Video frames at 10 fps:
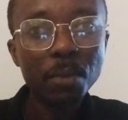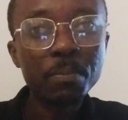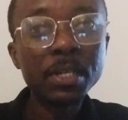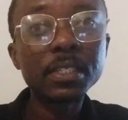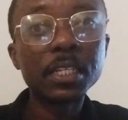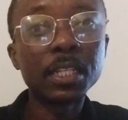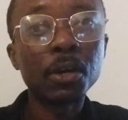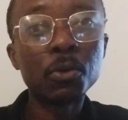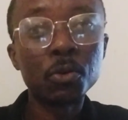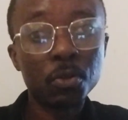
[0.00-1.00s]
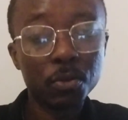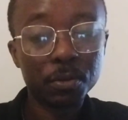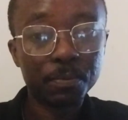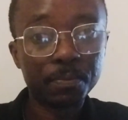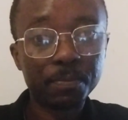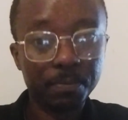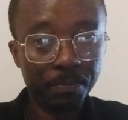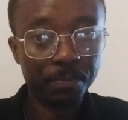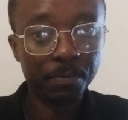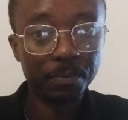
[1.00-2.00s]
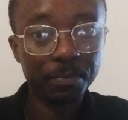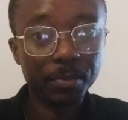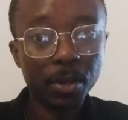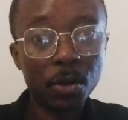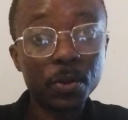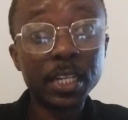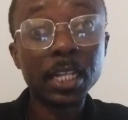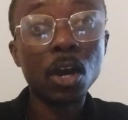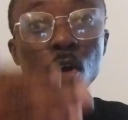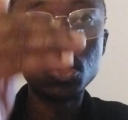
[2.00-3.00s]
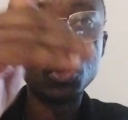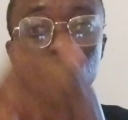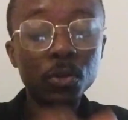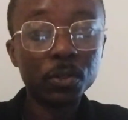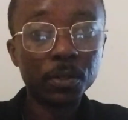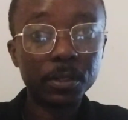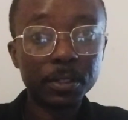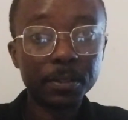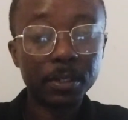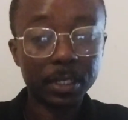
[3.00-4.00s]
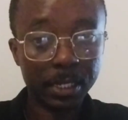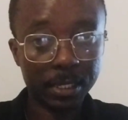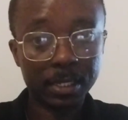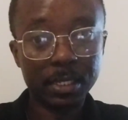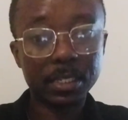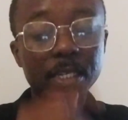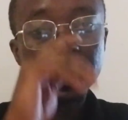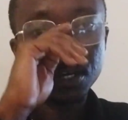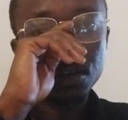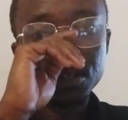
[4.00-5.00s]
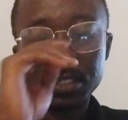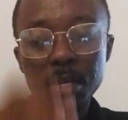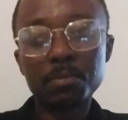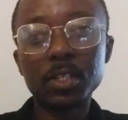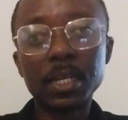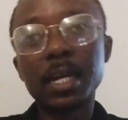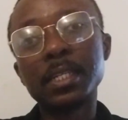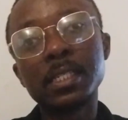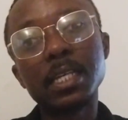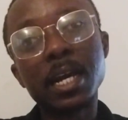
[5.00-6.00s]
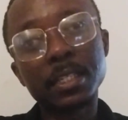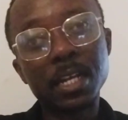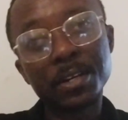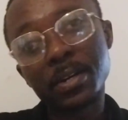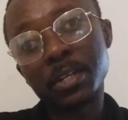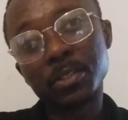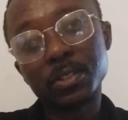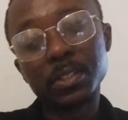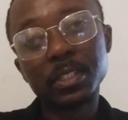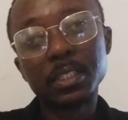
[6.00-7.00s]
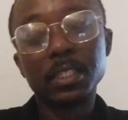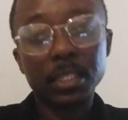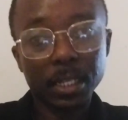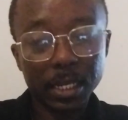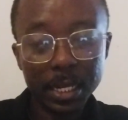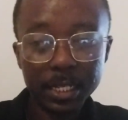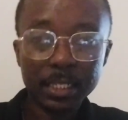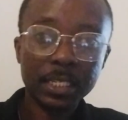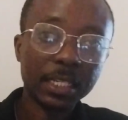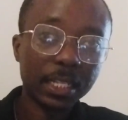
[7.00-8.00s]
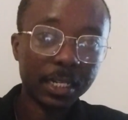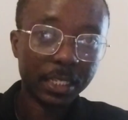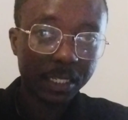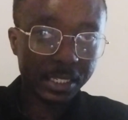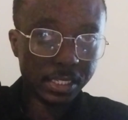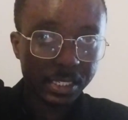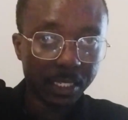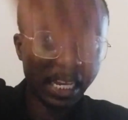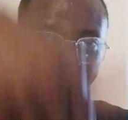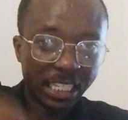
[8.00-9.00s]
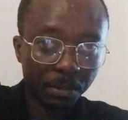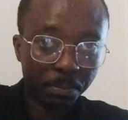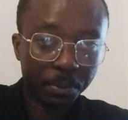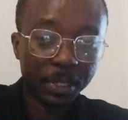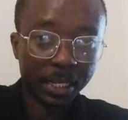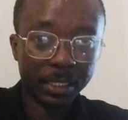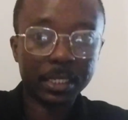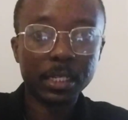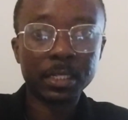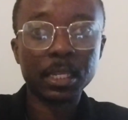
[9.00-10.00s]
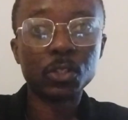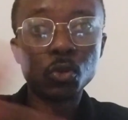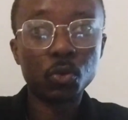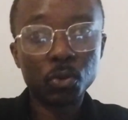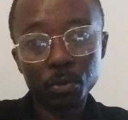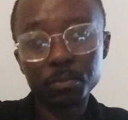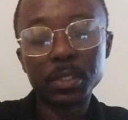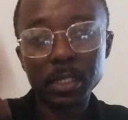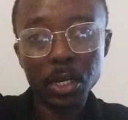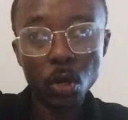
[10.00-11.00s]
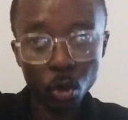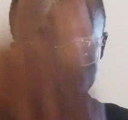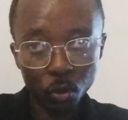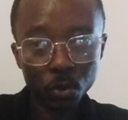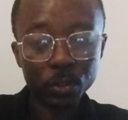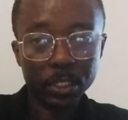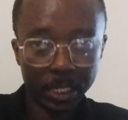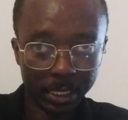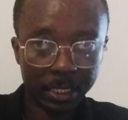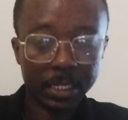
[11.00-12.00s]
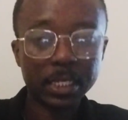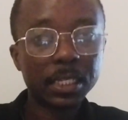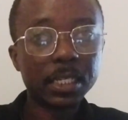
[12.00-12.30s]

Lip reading: means in the hole or in the hollow. Yes. Or somebody can say underground. Anything that is a deep, yes, is a TOKROM. Hollow, yes.